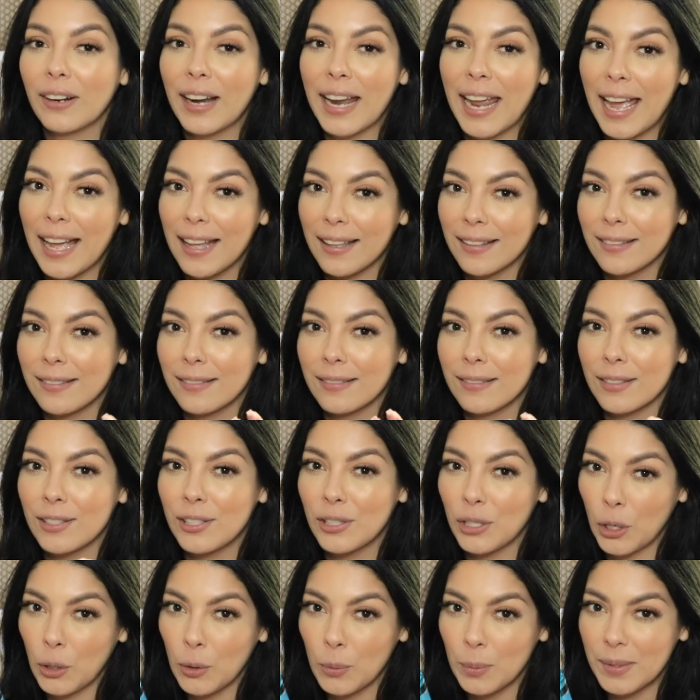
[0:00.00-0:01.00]
hand
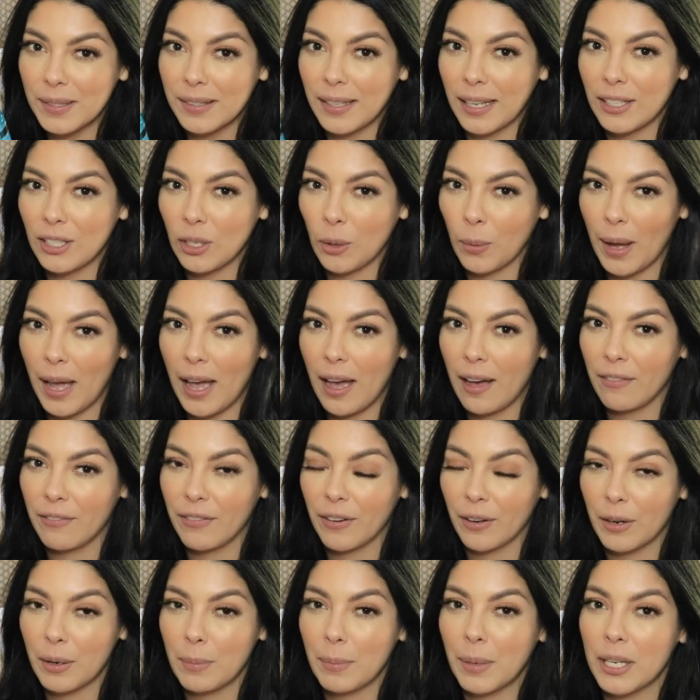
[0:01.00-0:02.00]
soaps that don't have
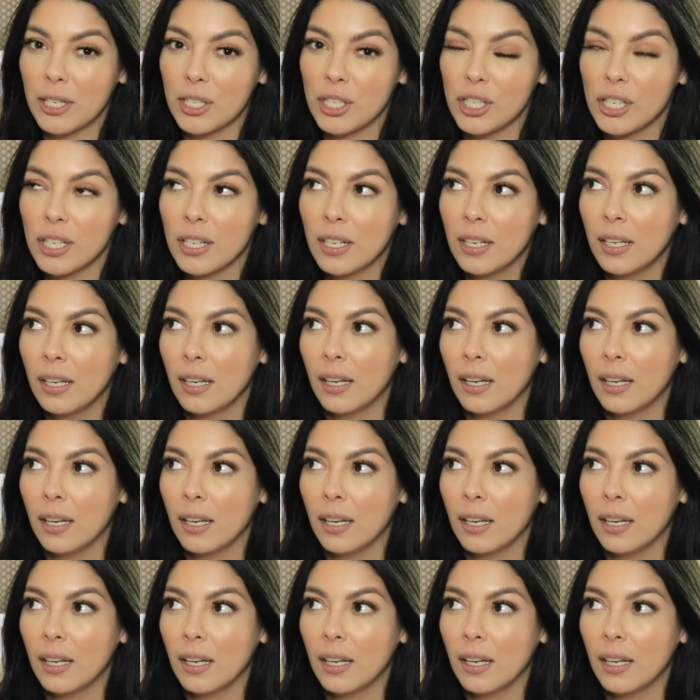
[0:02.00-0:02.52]
very much